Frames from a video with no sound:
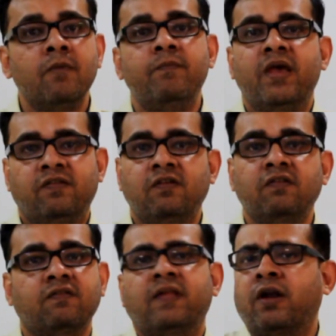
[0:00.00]

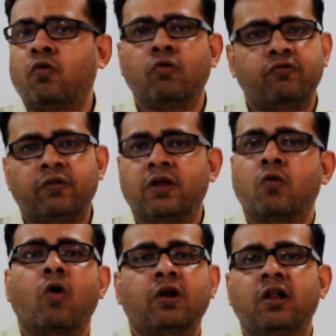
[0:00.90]
basis that goes with the
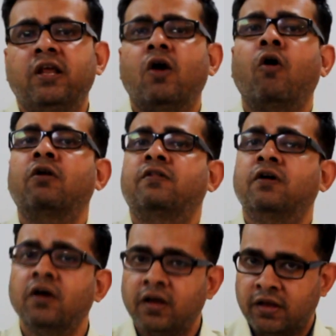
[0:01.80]
quarterly or the